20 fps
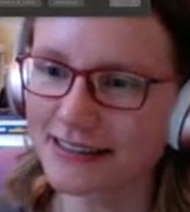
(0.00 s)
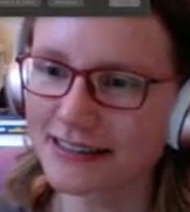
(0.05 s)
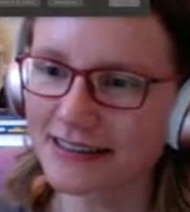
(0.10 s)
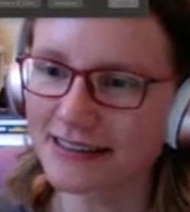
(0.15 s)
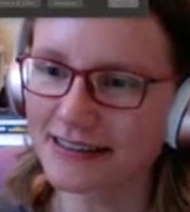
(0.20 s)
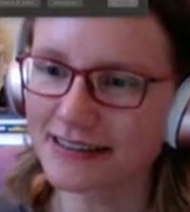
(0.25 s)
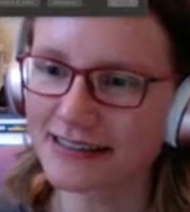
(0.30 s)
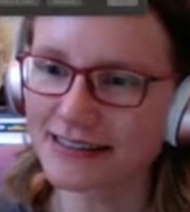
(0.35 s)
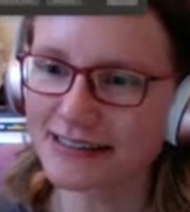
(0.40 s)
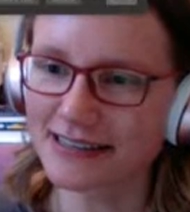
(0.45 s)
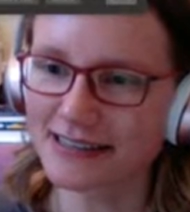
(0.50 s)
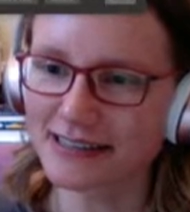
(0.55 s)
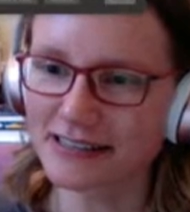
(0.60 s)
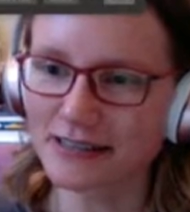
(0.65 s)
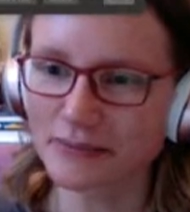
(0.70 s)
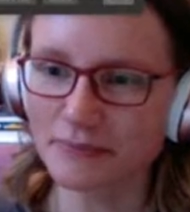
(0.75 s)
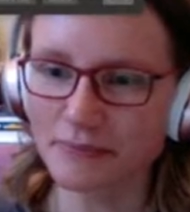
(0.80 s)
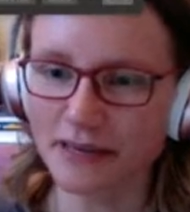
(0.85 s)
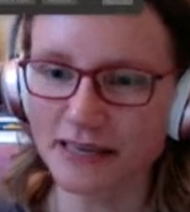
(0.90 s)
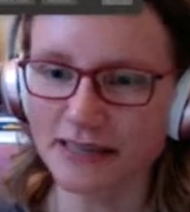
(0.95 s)
the
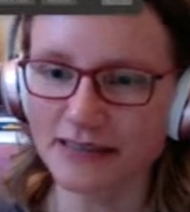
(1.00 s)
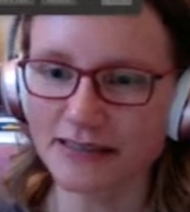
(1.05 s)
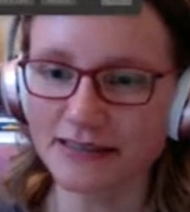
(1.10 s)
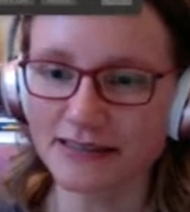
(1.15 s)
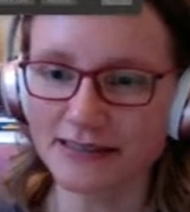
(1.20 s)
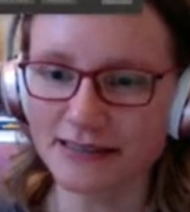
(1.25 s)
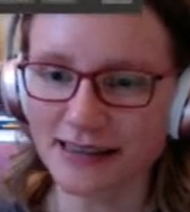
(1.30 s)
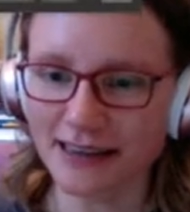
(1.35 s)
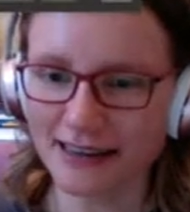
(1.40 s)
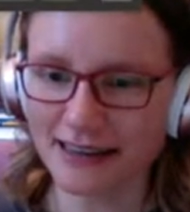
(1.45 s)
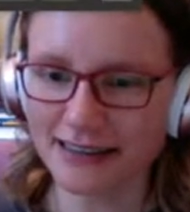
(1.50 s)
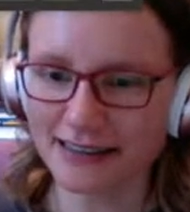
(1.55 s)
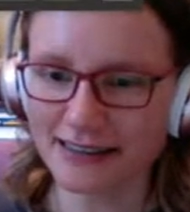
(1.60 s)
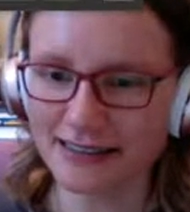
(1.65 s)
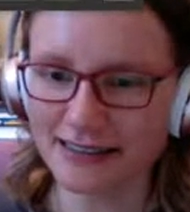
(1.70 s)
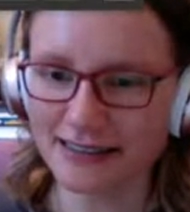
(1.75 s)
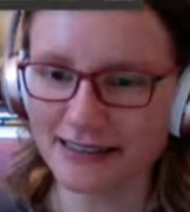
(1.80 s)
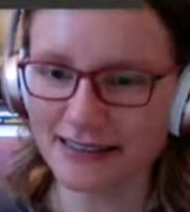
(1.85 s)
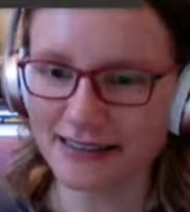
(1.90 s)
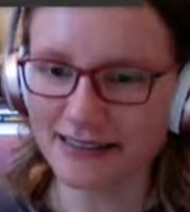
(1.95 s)
cis made
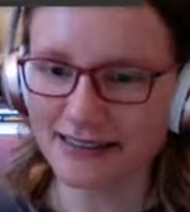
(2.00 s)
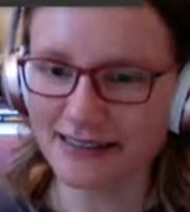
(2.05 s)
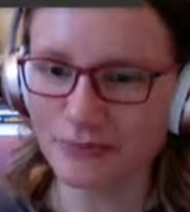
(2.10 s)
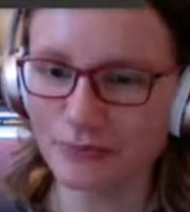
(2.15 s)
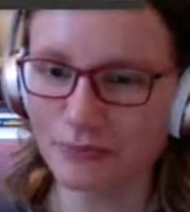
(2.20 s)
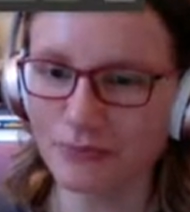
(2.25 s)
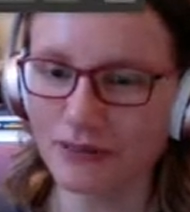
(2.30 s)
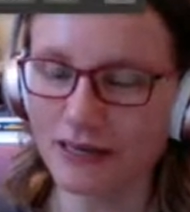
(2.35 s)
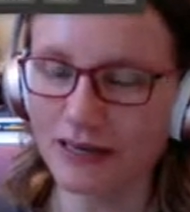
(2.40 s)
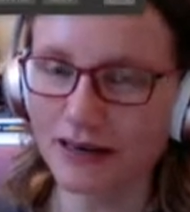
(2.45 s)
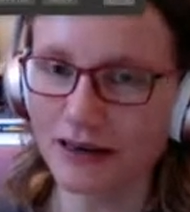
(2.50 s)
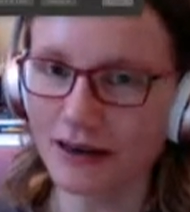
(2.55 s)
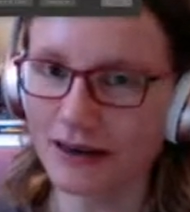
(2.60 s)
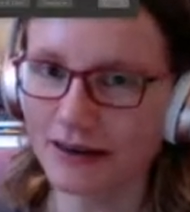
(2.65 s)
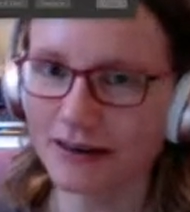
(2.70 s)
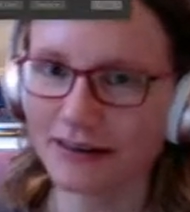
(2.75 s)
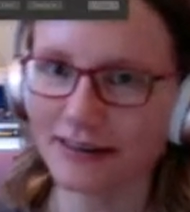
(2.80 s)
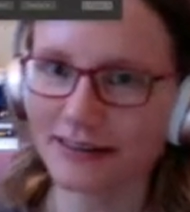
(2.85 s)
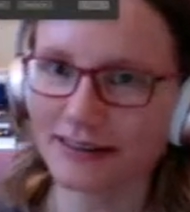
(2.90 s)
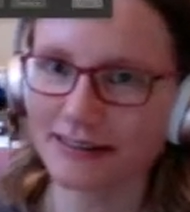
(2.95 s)
sense
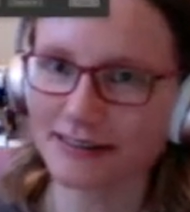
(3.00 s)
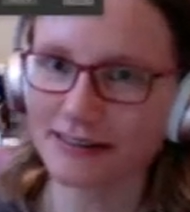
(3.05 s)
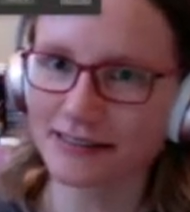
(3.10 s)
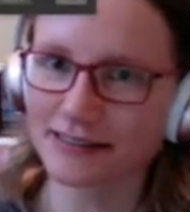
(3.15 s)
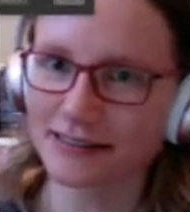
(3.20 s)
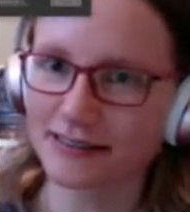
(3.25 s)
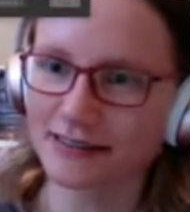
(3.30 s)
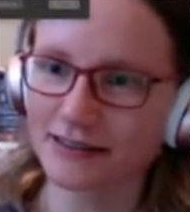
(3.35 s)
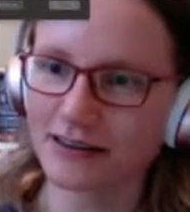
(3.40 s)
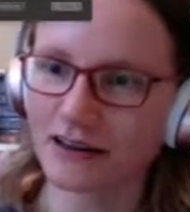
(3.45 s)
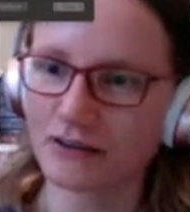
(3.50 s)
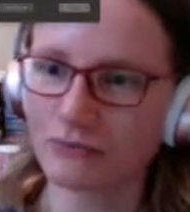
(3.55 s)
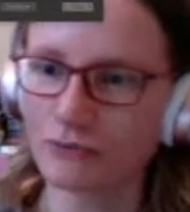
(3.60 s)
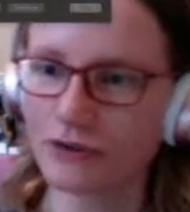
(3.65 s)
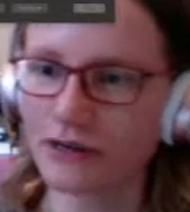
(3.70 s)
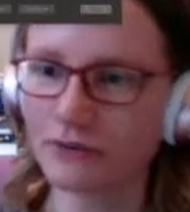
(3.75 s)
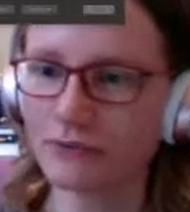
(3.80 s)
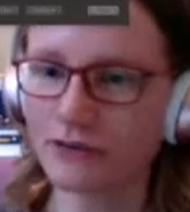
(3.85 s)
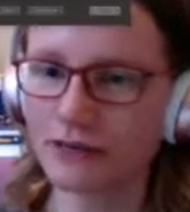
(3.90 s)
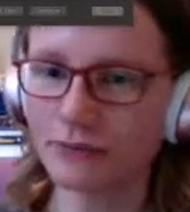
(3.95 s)
because
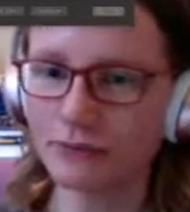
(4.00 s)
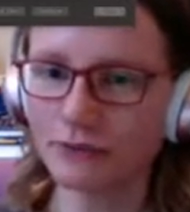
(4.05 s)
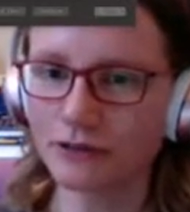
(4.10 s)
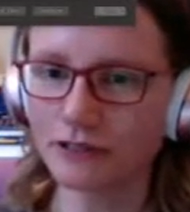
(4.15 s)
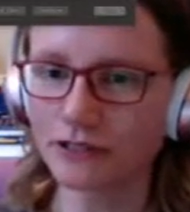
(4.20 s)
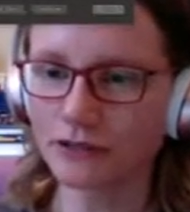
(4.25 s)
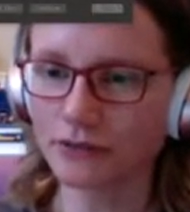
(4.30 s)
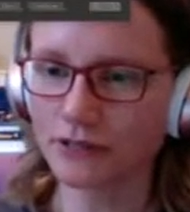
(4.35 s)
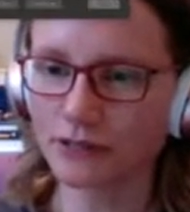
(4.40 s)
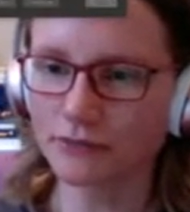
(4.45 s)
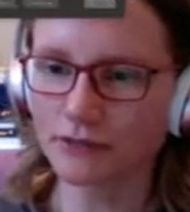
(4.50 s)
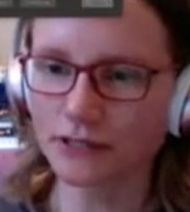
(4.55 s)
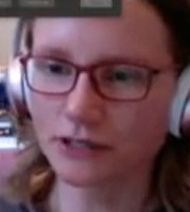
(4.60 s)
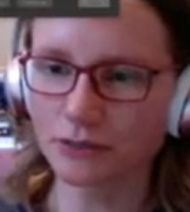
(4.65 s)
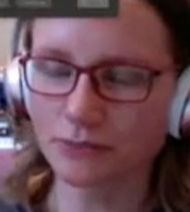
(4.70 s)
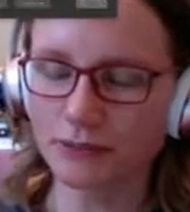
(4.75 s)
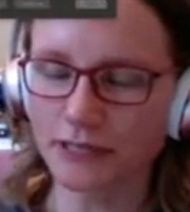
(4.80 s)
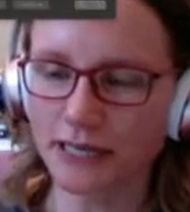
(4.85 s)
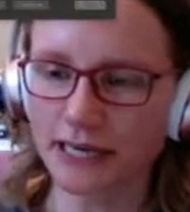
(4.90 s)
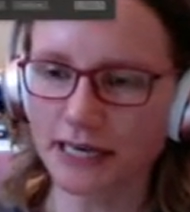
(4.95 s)
when we were doing
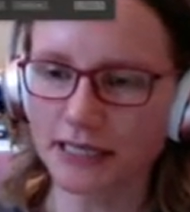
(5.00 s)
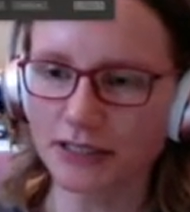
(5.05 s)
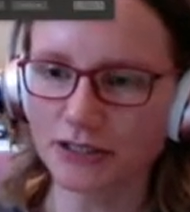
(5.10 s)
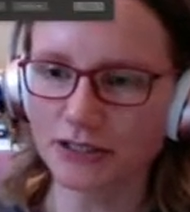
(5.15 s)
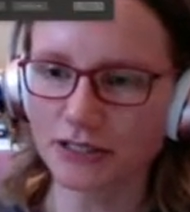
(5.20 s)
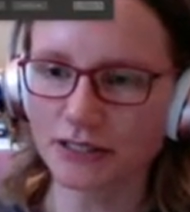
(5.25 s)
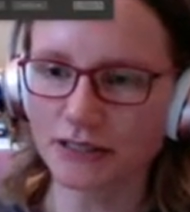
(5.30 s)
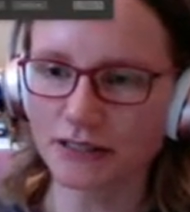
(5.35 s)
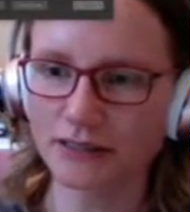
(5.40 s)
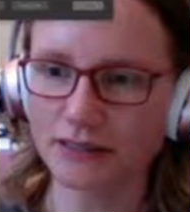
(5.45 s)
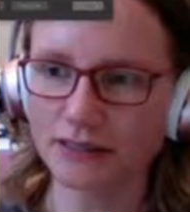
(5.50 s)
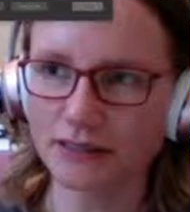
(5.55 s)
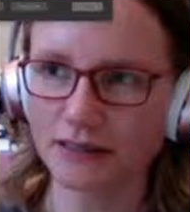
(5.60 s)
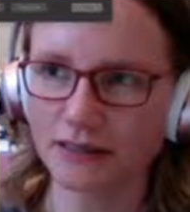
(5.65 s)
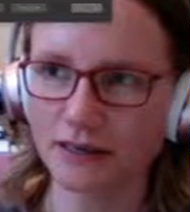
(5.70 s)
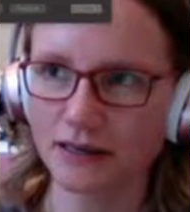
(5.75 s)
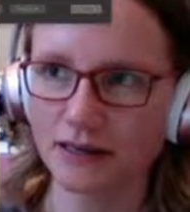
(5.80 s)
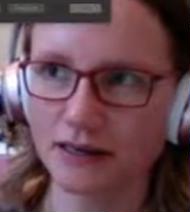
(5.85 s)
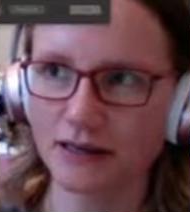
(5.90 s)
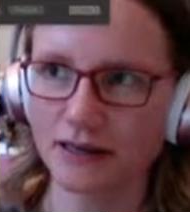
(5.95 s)
reduplication,
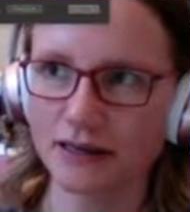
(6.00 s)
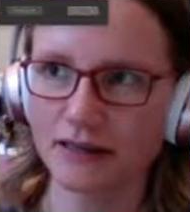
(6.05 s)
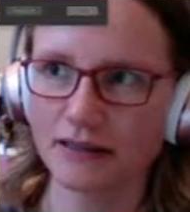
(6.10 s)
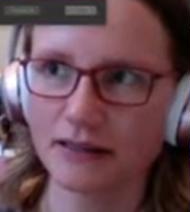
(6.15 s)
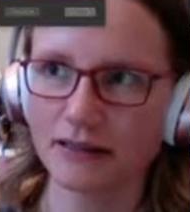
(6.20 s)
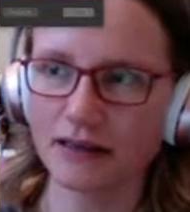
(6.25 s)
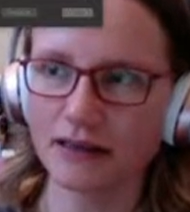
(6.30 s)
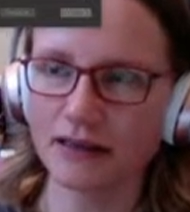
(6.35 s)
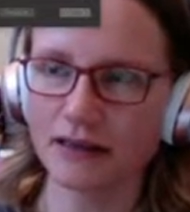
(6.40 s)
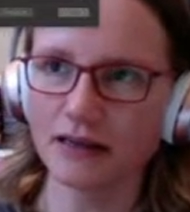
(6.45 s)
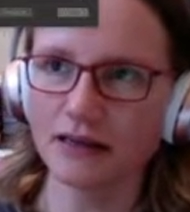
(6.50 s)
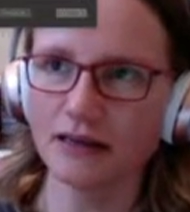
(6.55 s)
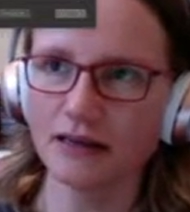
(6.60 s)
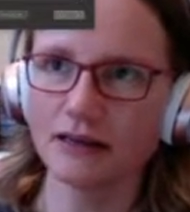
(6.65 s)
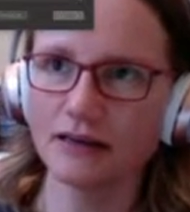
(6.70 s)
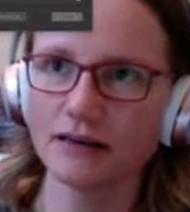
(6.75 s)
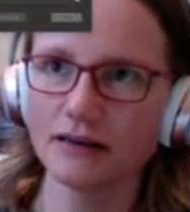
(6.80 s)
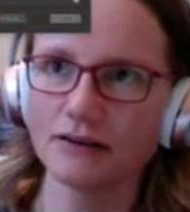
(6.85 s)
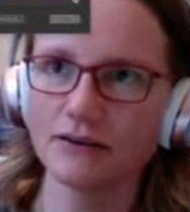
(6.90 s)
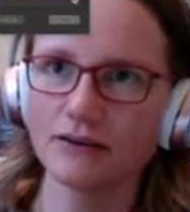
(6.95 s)

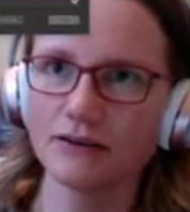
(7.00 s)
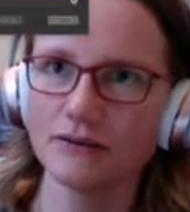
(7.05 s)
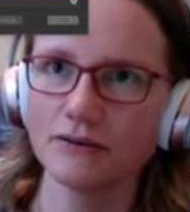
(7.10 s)
the